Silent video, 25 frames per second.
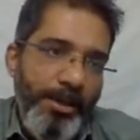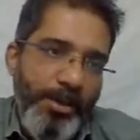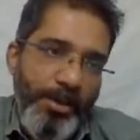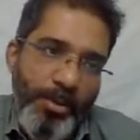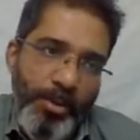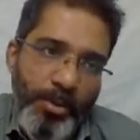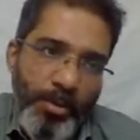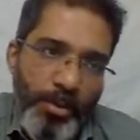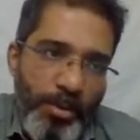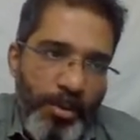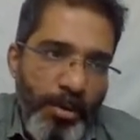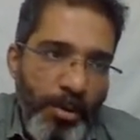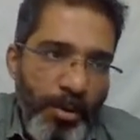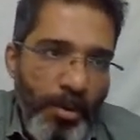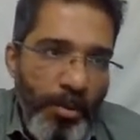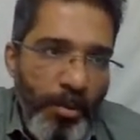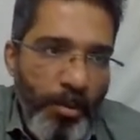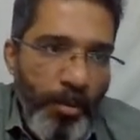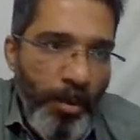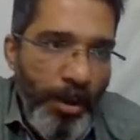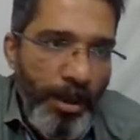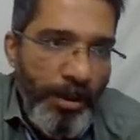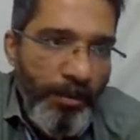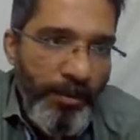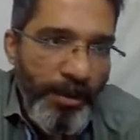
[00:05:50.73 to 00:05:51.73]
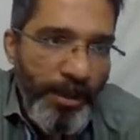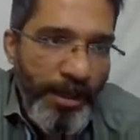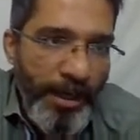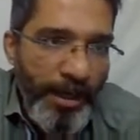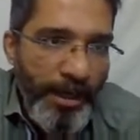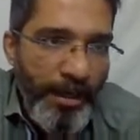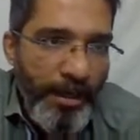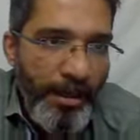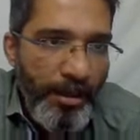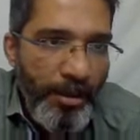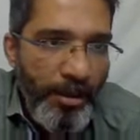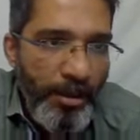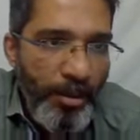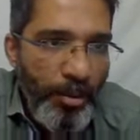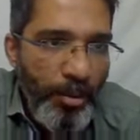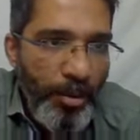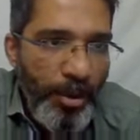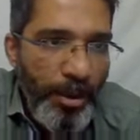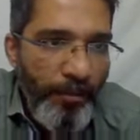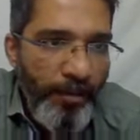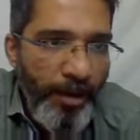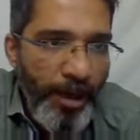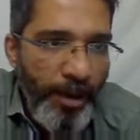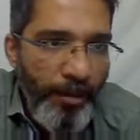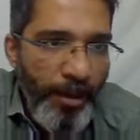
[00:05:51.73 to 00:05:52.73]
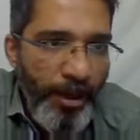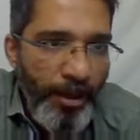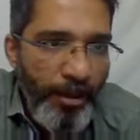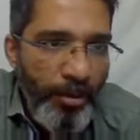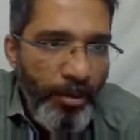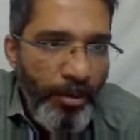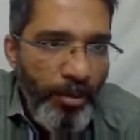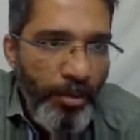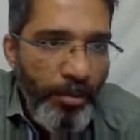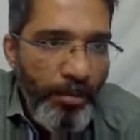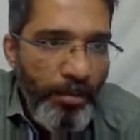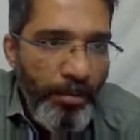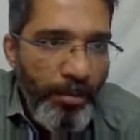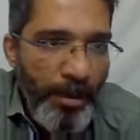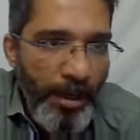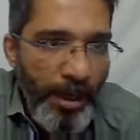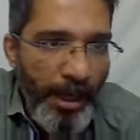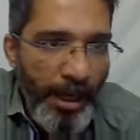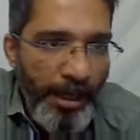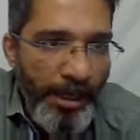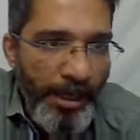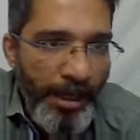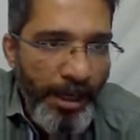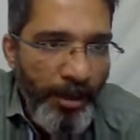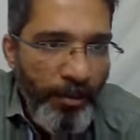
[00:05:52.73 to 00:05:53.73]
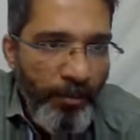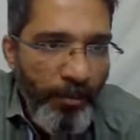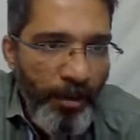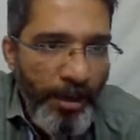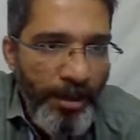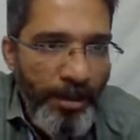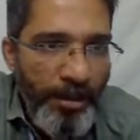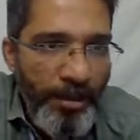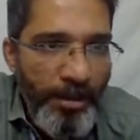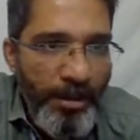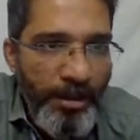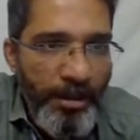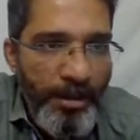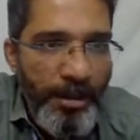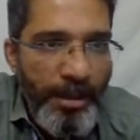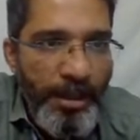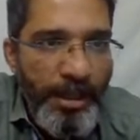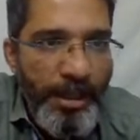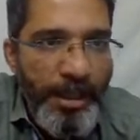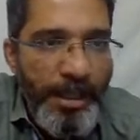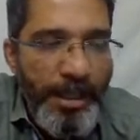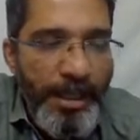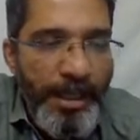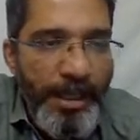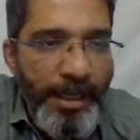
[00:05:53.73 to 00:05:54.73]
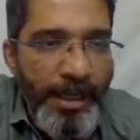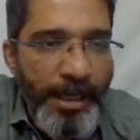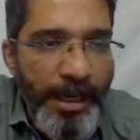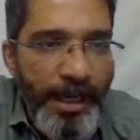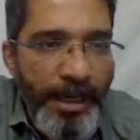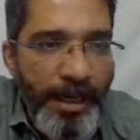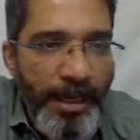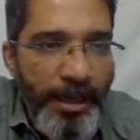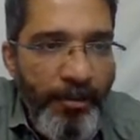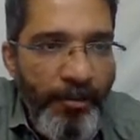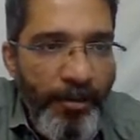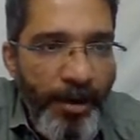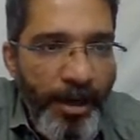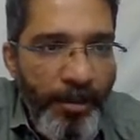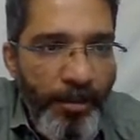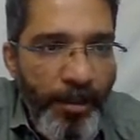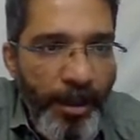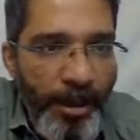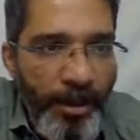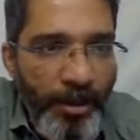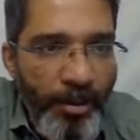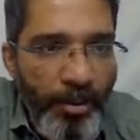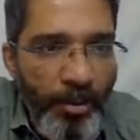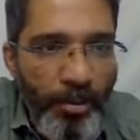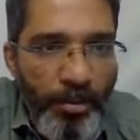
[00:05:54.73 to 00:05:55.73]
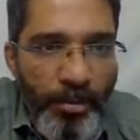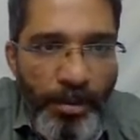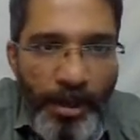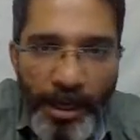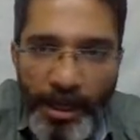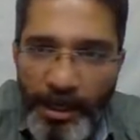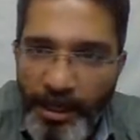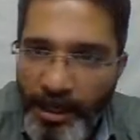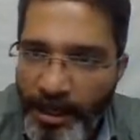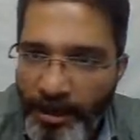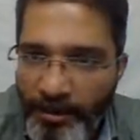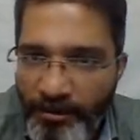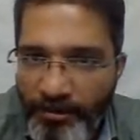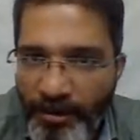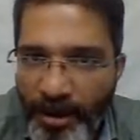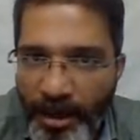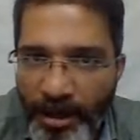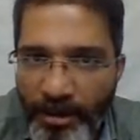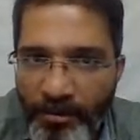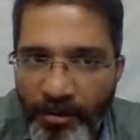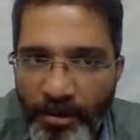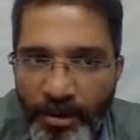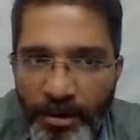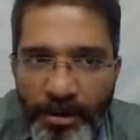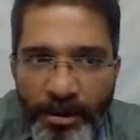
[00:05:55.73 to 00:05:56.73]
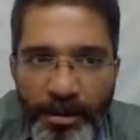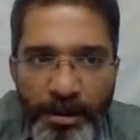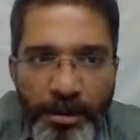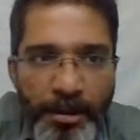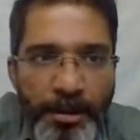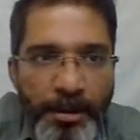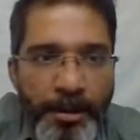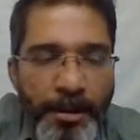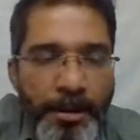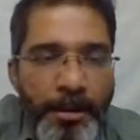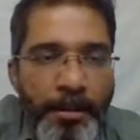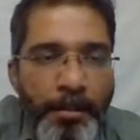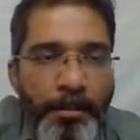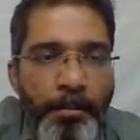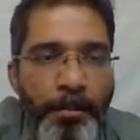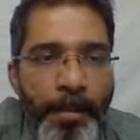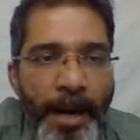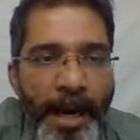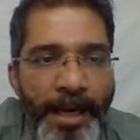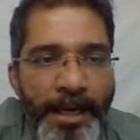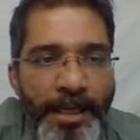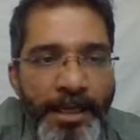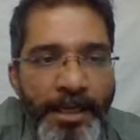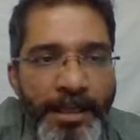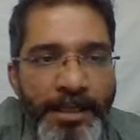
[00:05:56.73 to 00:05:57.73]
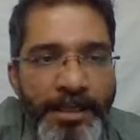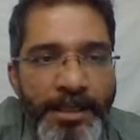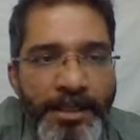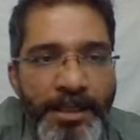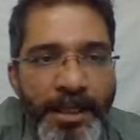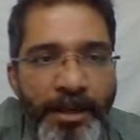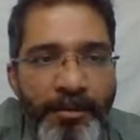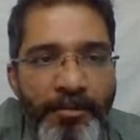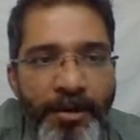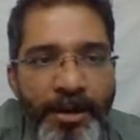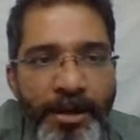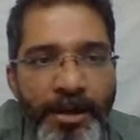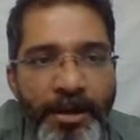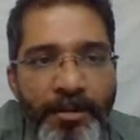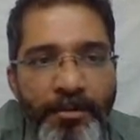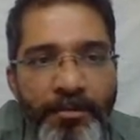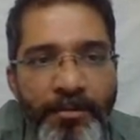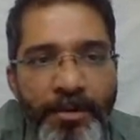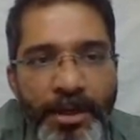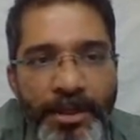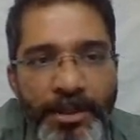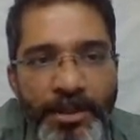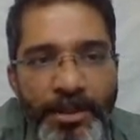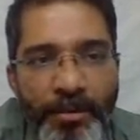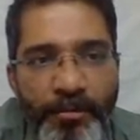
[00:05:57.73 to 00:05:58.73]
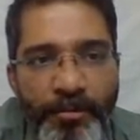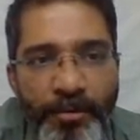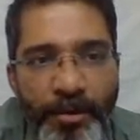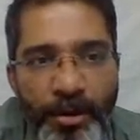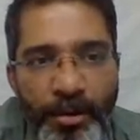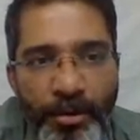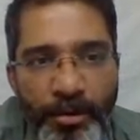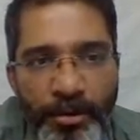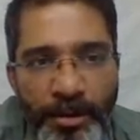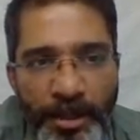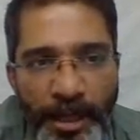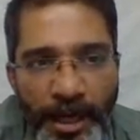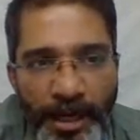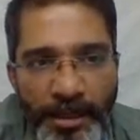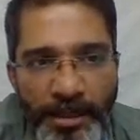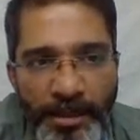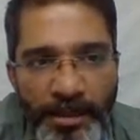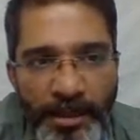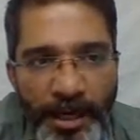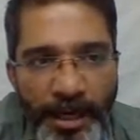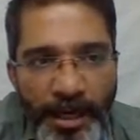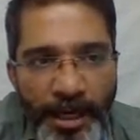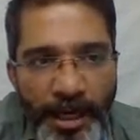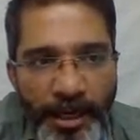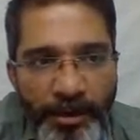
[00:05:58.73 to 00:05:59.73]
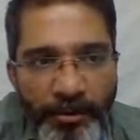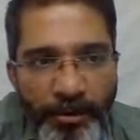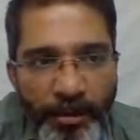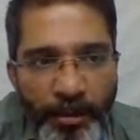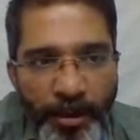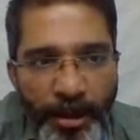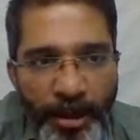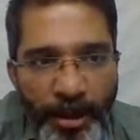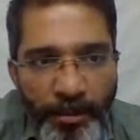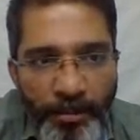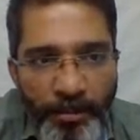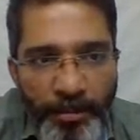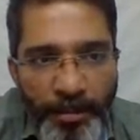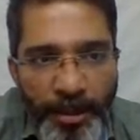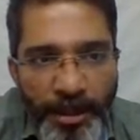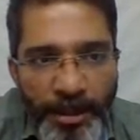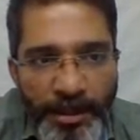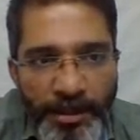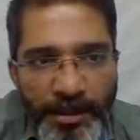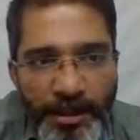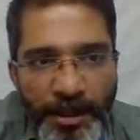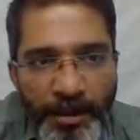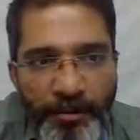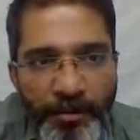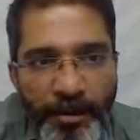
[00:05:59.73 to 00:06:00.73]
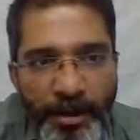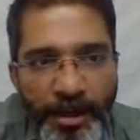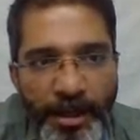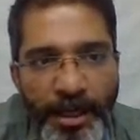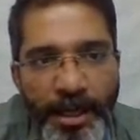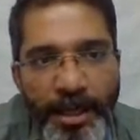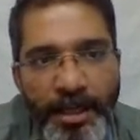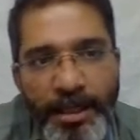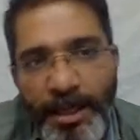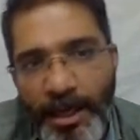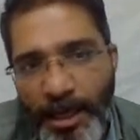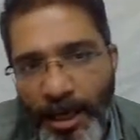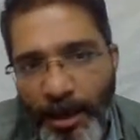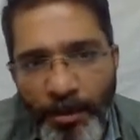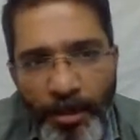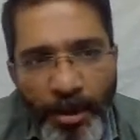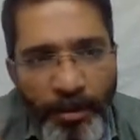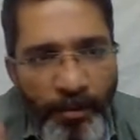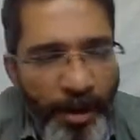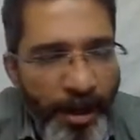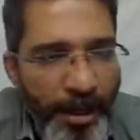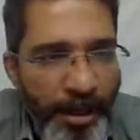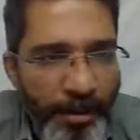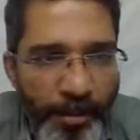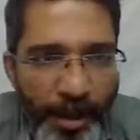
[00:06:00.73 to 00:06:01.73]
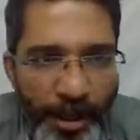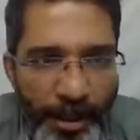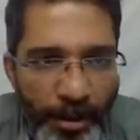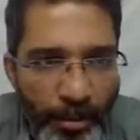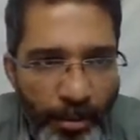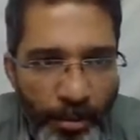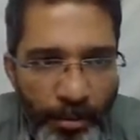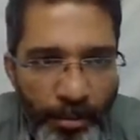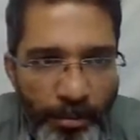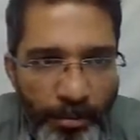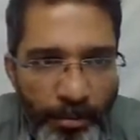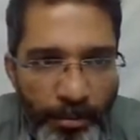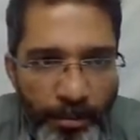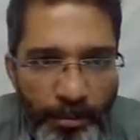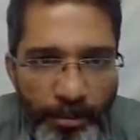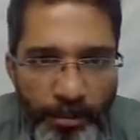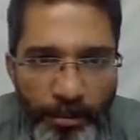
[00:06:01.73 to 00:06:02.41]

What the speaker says: 2, what will get? 2 divided by 2, I'll get 1 here. 10 divided by 2, I'll get 5 here. Minus 7, we are shifting on that side, it will become plus 7, and then I'm dividing by 2.